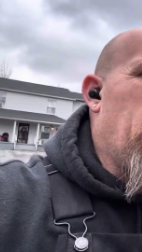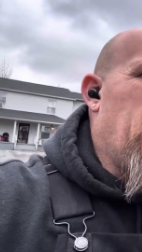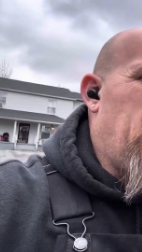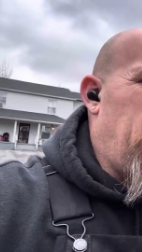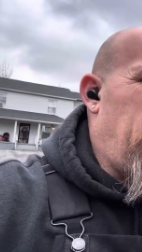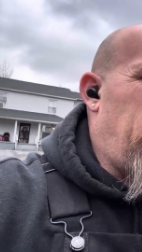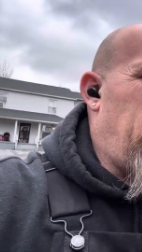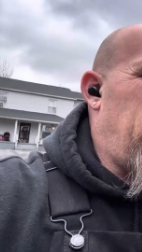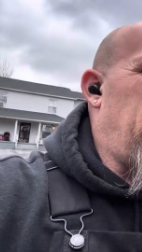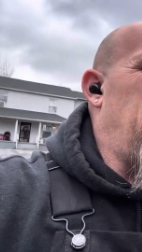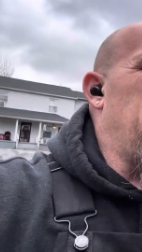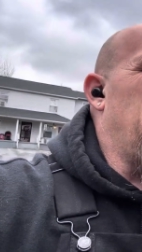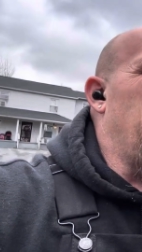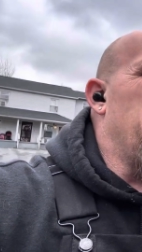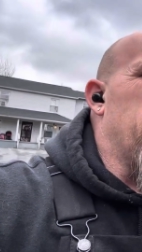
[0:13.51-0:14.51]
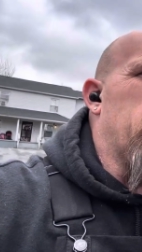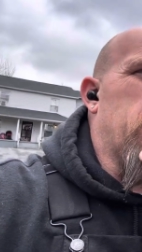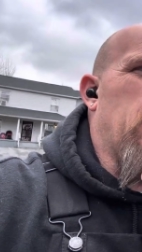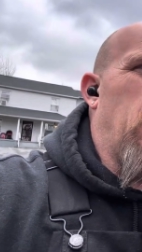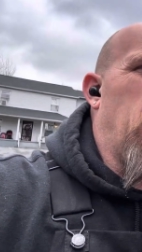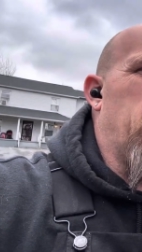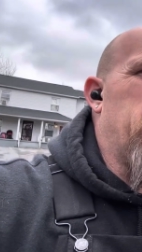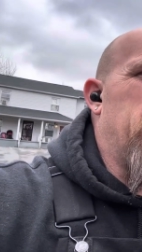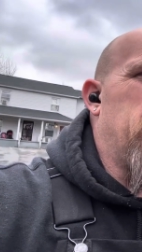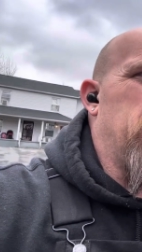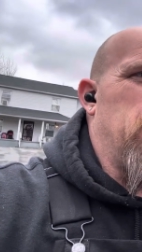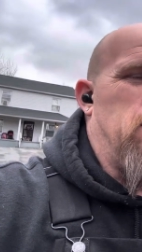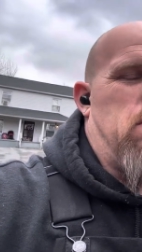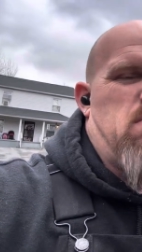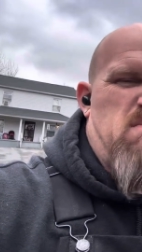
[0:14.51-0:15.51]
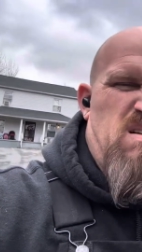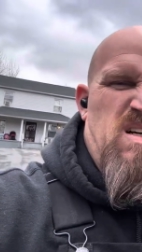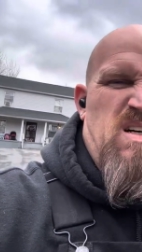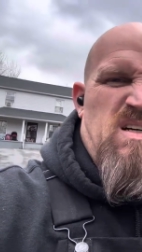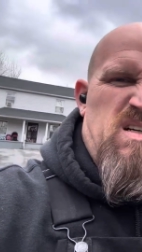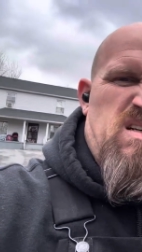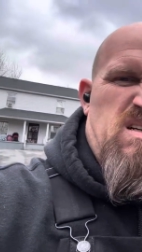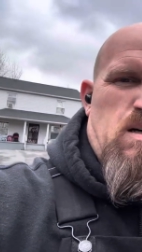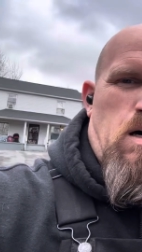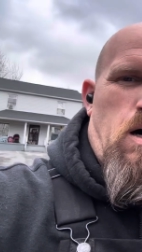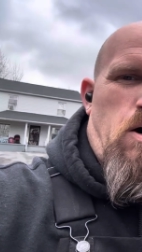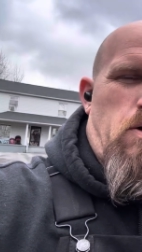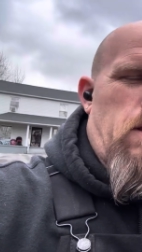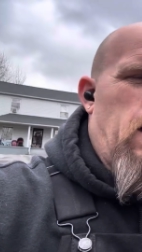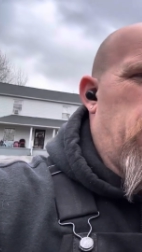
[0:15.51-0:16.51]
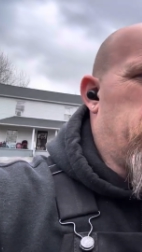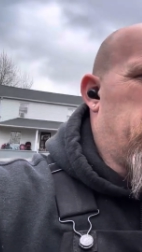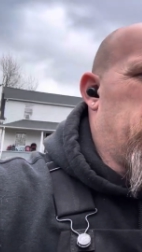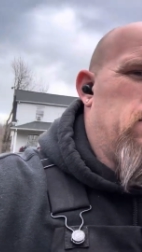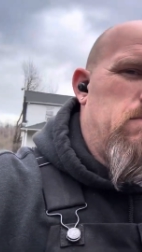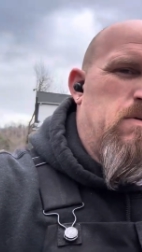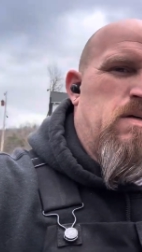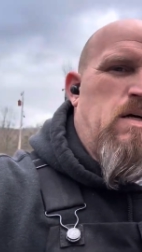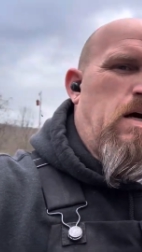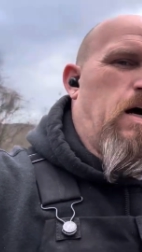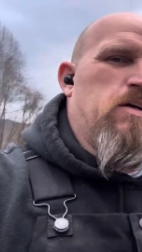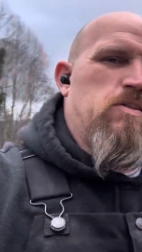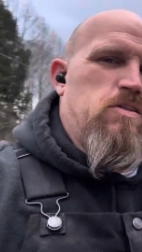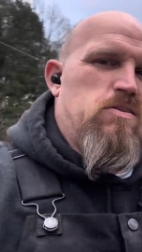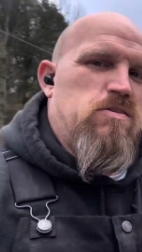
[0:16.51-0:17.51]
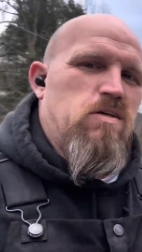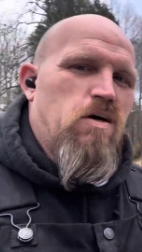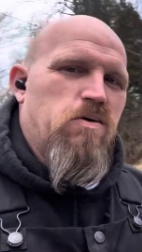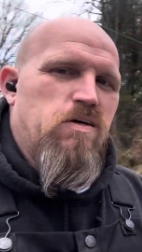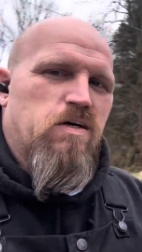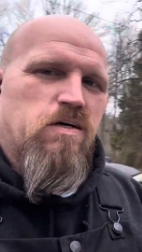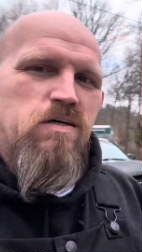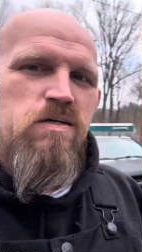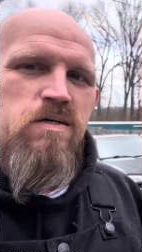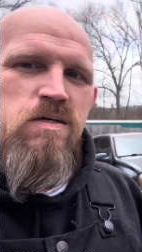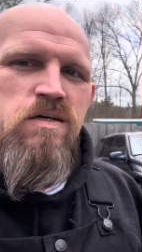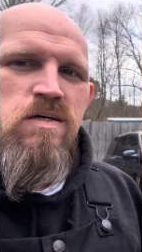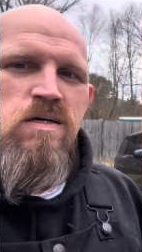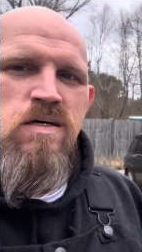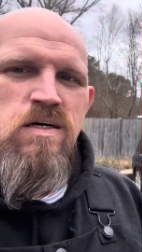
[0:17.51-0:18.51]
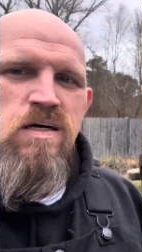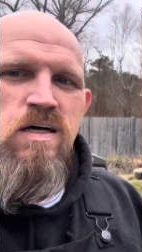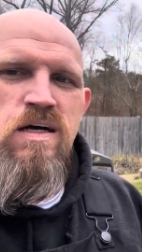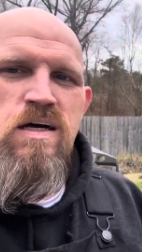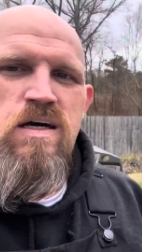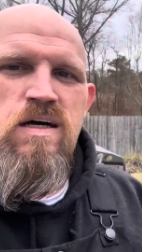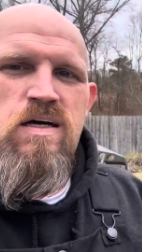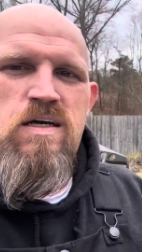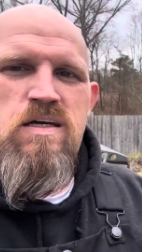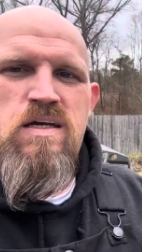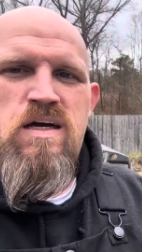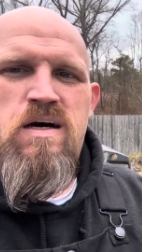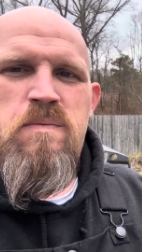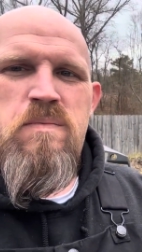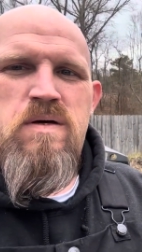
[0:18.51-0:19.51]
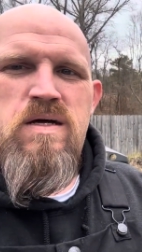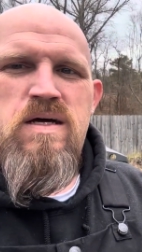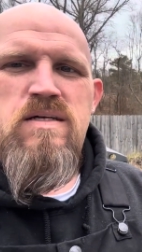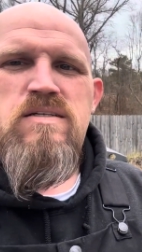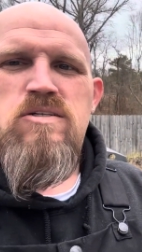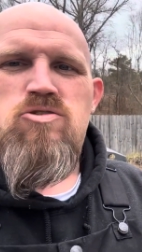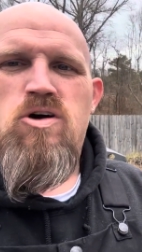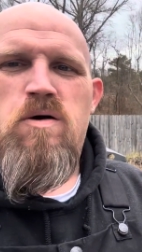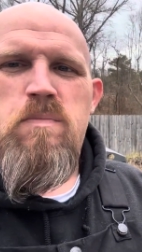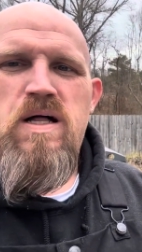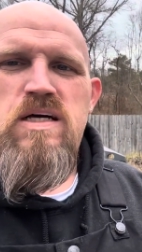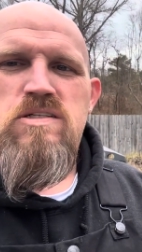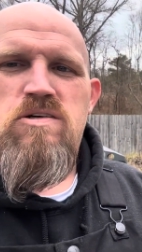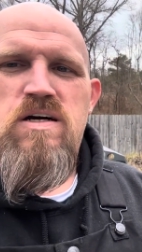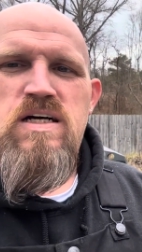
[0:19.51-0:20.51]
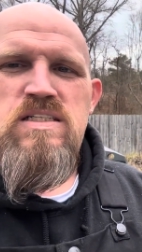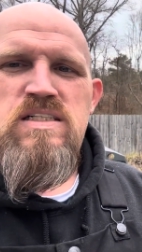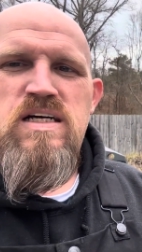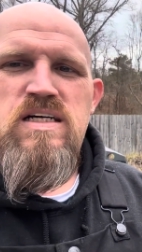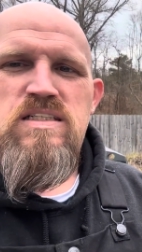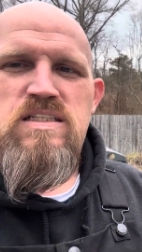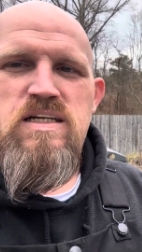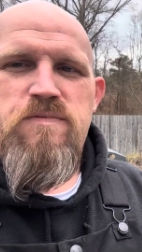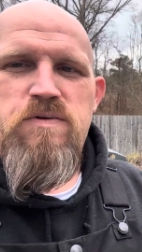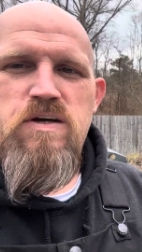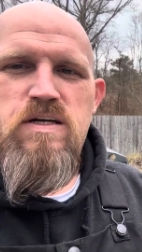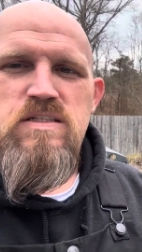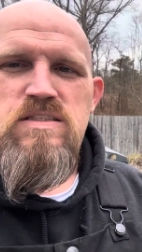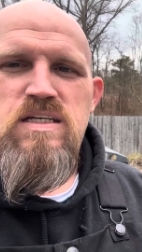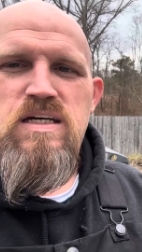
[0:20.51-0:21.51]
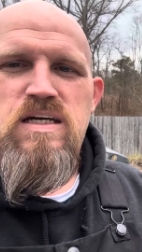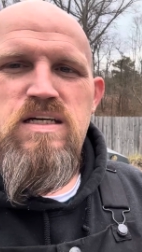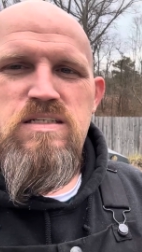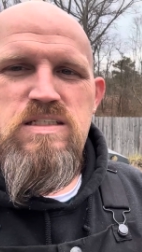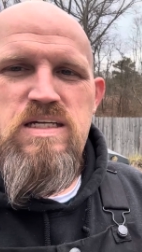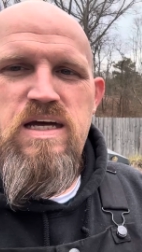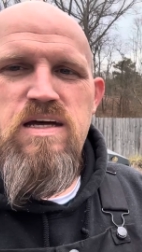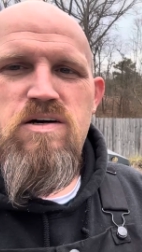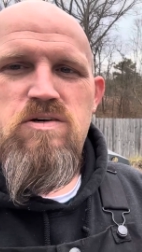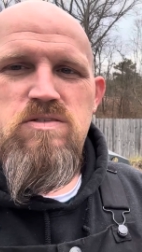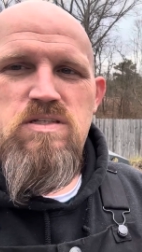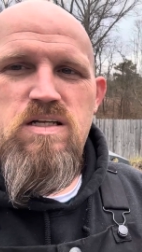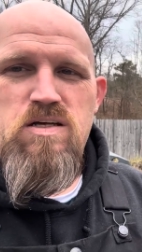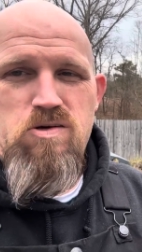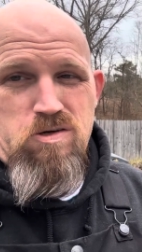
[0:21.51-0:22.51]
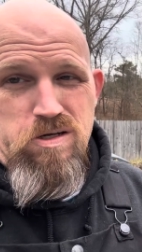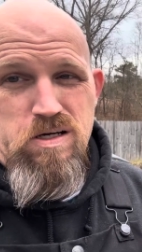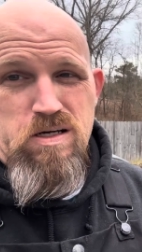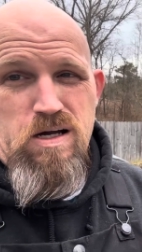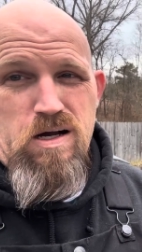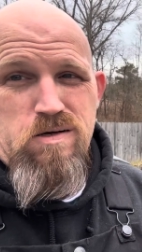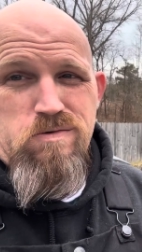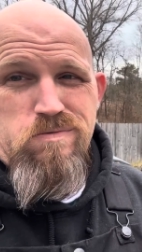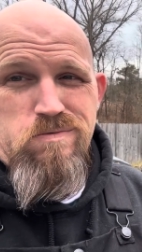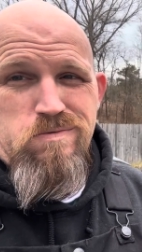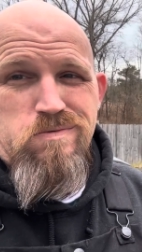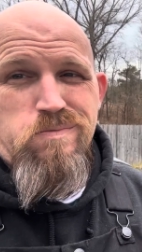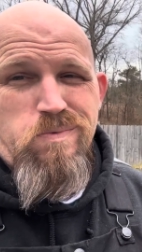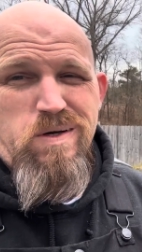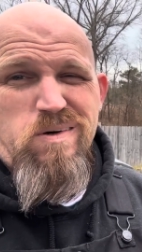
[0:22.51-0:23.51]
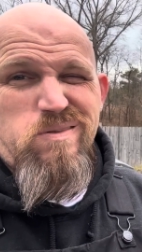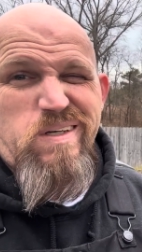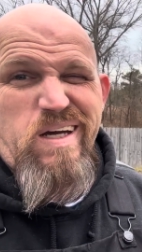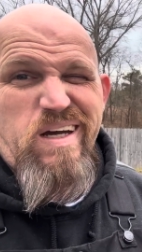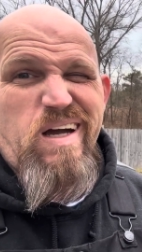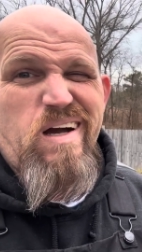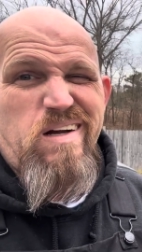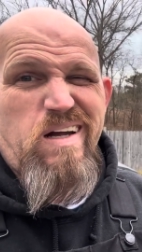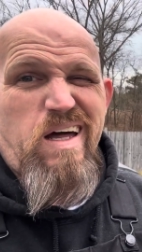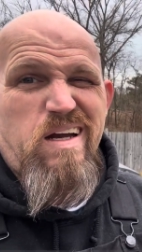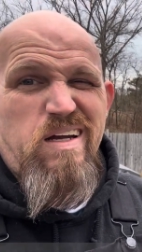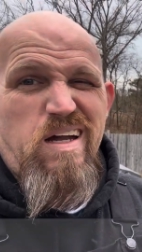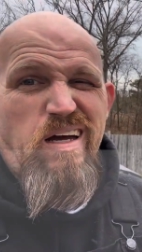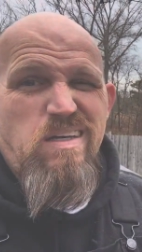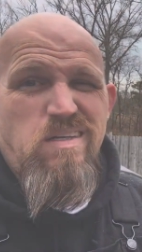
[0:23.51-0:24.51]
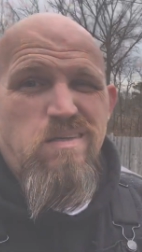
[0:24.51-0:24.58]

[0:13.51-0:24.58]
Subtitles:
And I know they're common and all that, but here, I'll just show you. Yep, it's a Trailblazer SS, and if you can see, its tail's a little in the dirt. We're gonna take care of that today.